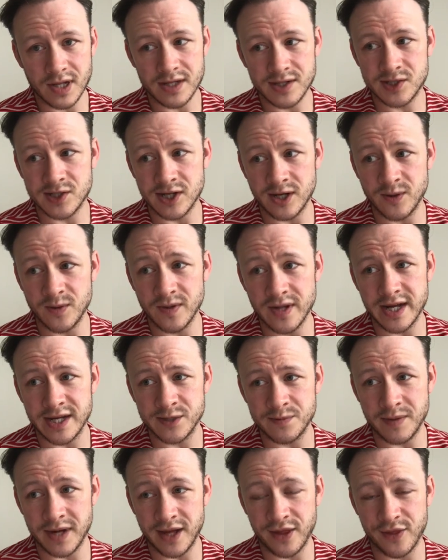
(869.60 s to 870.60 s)
So
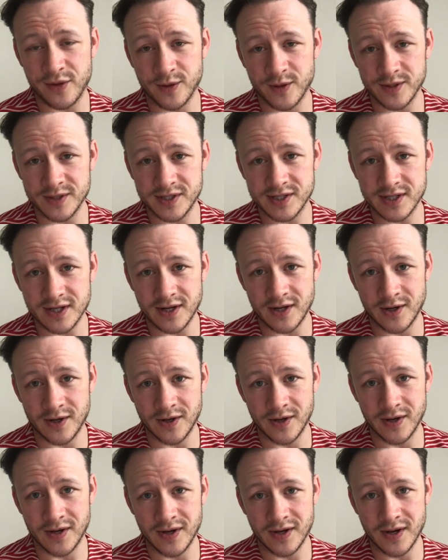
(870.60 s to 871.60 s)
there's my thoughts
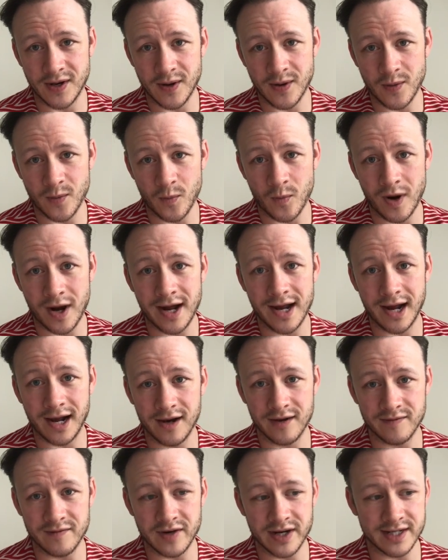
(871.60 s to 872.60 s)
on why I
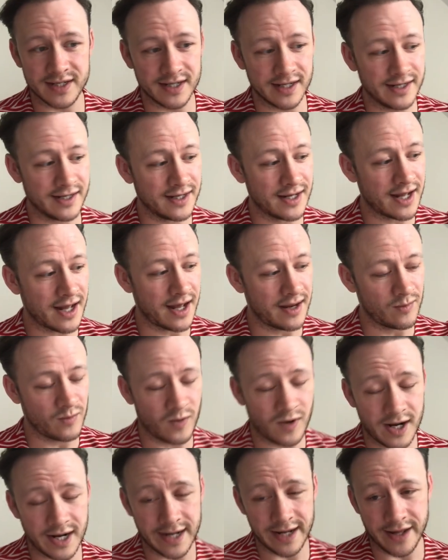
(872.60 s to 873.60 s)
love wrestling and
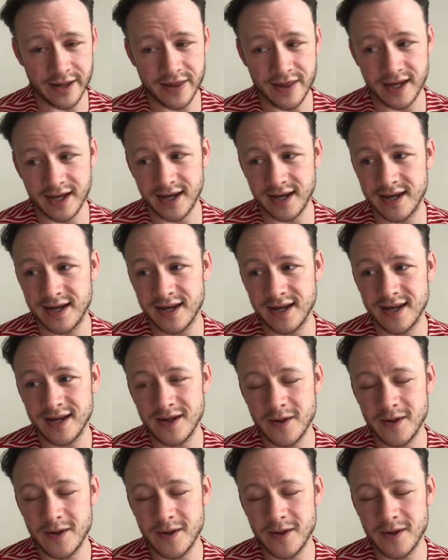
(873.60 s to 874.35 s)
why I think